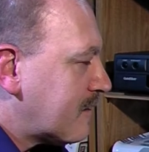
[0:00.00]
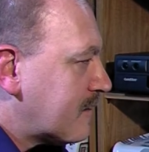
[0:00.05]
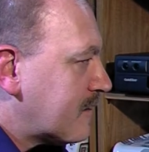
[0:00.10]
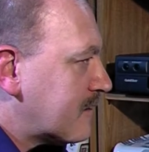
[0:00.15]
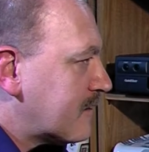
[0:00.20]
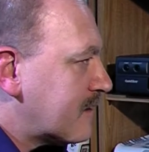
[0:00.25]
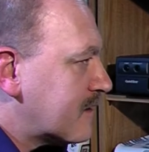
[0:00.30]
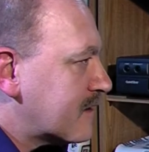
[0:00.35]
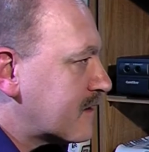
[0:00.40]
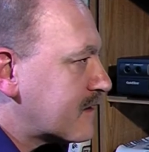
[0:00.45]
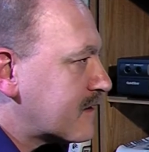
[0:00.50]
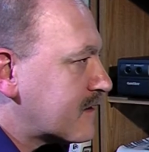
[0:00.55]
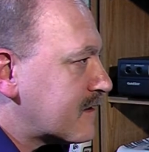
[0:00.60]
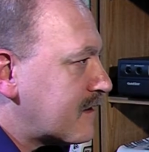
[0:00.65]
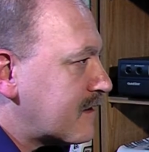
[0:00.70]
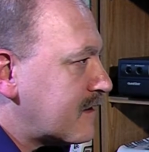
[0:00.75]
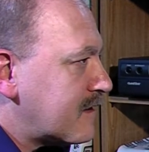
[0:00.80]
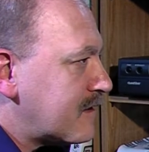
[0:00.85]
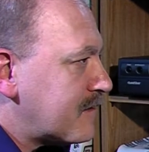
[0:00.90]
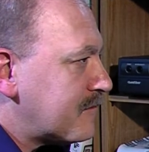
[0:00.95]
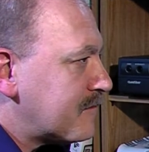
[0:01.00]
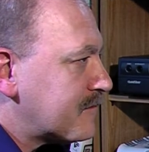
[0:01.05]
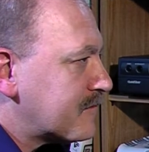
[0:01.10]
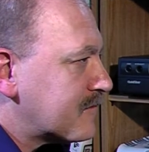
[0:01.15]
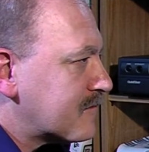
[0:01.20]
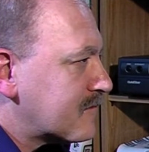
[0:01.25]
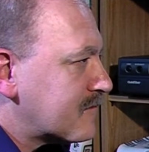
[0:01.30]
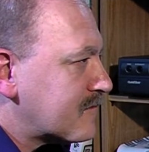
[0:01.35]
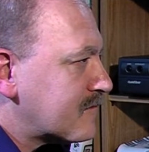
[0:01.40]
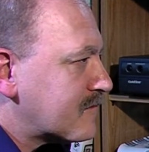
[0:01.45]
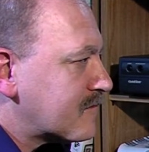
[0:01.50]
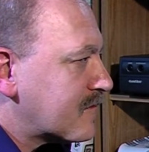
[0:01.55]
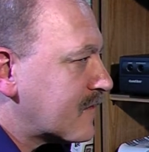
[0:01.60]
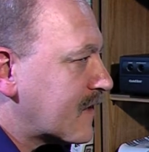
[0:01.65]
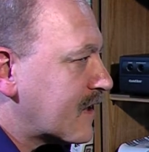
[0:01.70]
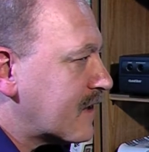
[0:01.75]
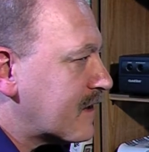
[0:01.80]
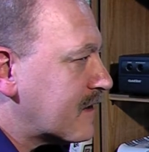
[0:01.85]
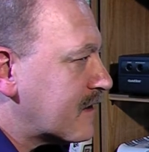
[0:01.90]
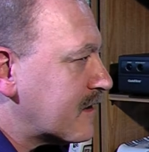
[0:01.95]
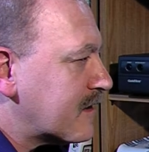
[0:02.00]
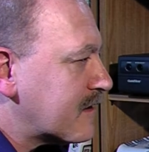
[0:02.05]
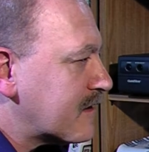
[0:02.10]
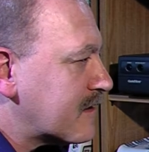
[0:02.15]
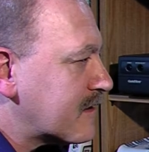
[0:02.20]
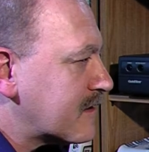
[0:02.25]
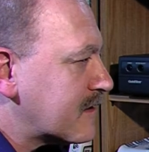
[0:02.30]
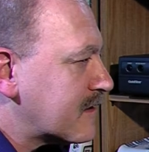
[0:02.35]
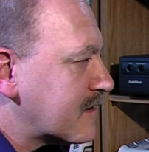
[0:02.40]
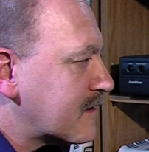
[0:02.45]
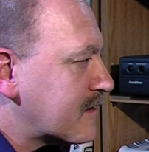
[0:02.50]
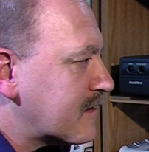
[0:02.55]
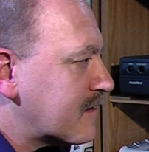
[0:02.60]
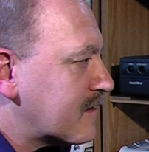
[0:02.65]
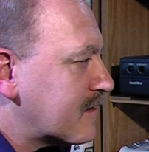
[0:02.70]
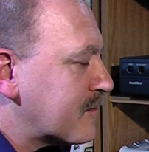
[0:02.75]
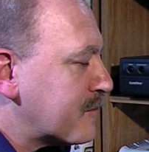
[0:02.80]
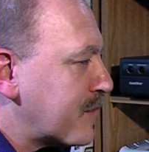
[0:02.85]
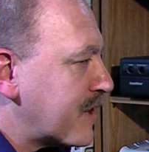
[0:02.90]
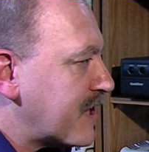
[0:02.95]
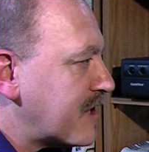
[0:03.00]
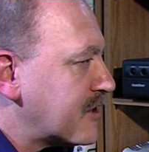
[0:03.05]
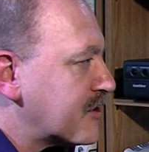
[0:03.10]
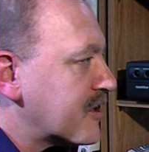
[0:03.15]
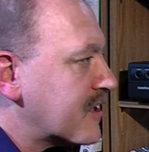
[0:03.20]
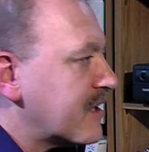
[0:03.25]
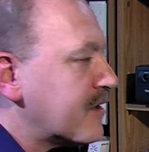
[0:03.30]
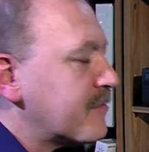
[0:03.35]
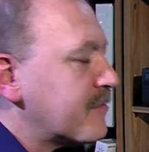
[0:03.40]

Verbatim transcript: This um, is the page that I